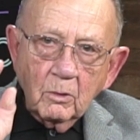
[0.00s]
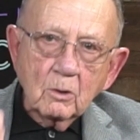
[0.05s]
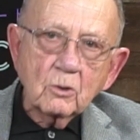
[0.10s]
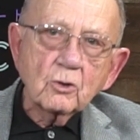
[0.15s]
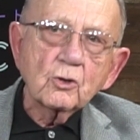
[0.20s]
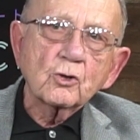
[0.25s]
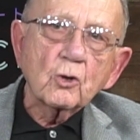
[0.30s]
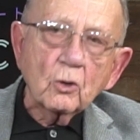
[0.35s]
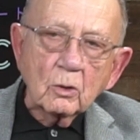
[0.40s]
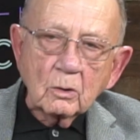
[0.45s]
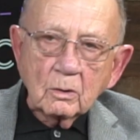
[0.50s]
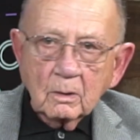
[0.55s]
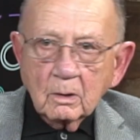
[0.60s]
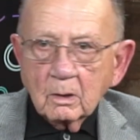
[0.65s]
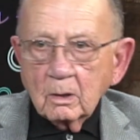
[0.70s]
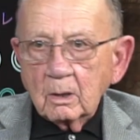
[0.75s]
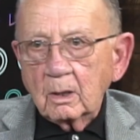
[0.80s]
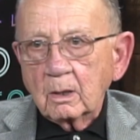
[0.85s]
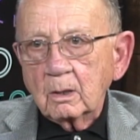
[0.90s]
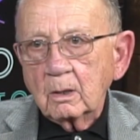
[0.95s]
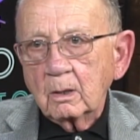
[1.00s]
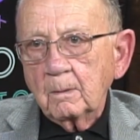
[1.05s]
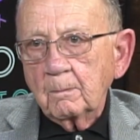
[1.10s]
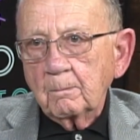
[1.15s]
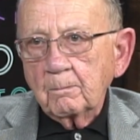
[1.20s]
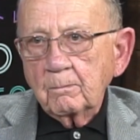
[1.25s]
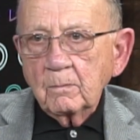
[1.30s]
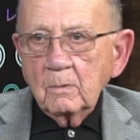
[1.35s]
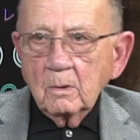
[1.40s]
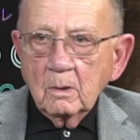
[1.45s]
certain that
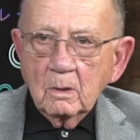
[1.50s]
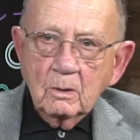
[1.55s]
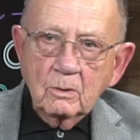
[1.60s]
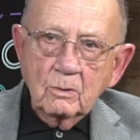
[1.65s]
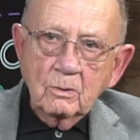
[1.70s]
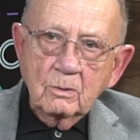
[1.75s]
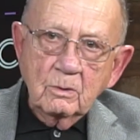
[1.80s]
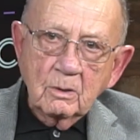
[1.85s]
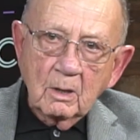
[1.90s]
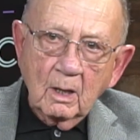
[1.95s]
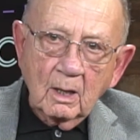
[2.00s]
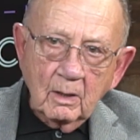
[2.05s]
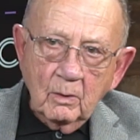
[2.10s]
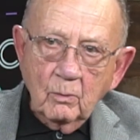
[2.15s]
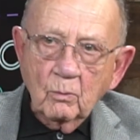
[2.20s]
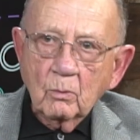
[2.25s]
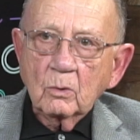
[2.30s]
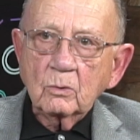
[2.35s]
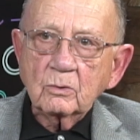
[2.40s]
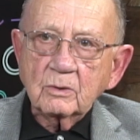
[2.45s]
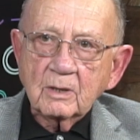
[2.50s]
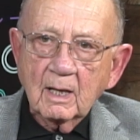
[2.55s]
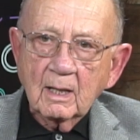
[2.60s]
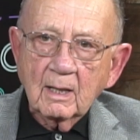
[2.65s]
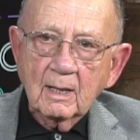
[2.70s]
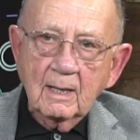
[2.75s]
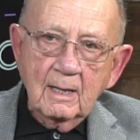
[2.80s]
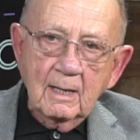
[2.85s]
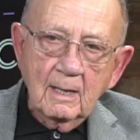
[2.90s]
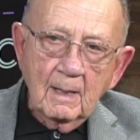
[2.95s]
Johnny
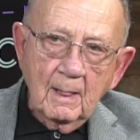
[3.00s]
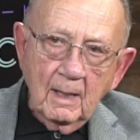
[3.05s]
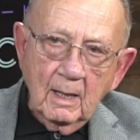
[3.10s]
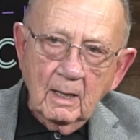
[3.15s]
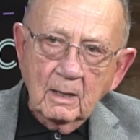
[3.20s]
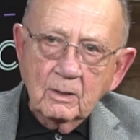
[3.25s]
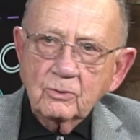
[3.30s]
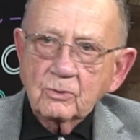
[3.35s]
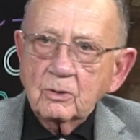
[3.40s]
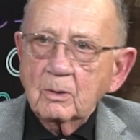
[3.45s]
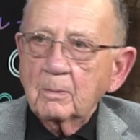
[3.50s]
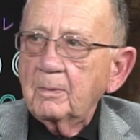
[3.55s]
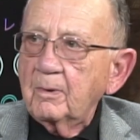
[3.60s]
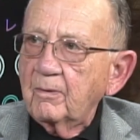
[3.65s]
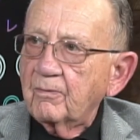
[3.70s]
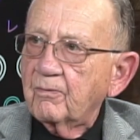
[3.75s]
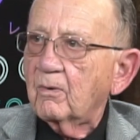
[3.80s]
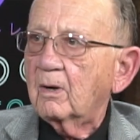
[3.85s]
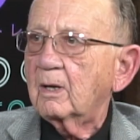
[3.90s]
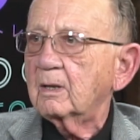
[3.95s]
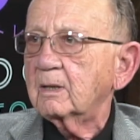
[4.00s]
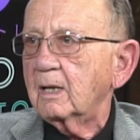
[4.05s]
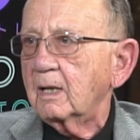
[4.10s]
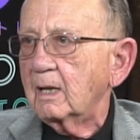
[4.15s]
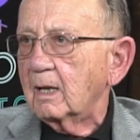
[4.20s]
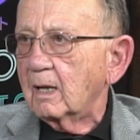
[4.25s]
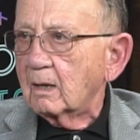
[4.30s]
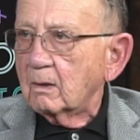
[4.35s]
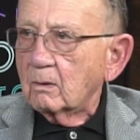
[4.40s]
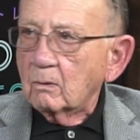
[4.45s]
Roselli and Jimmy
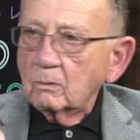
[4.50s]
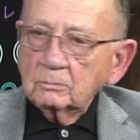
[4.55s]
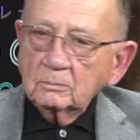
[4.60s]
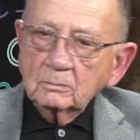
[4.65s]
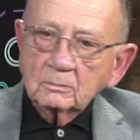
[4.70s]
Frontiano